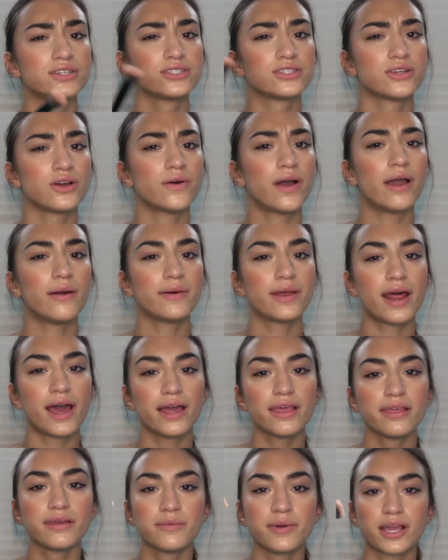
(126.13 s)
so I would
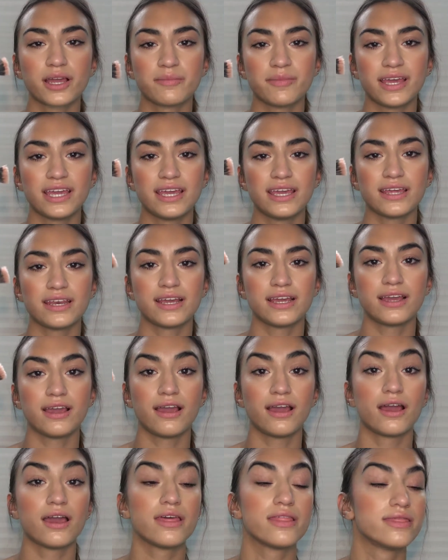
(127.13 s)
highly recommend
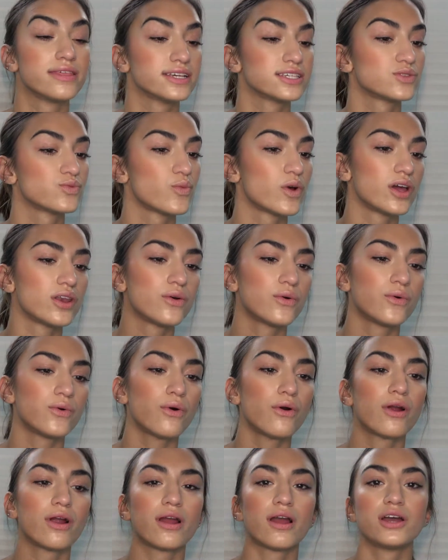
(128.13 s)
getting this one
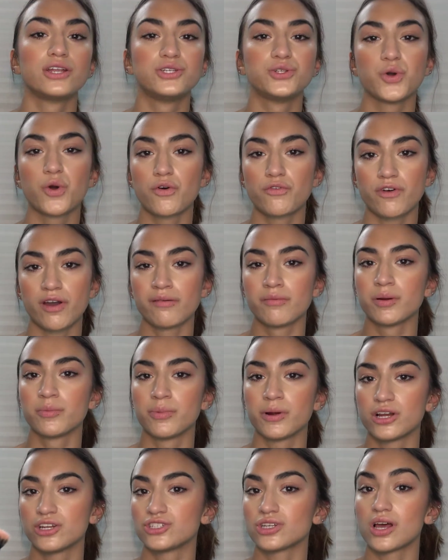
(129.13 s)
or a duo fiber
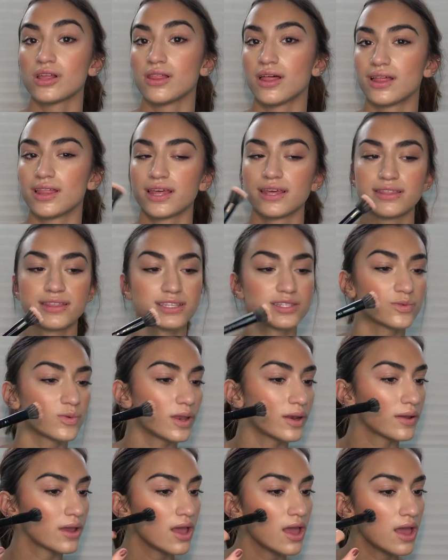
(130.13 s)
brush a lot like this one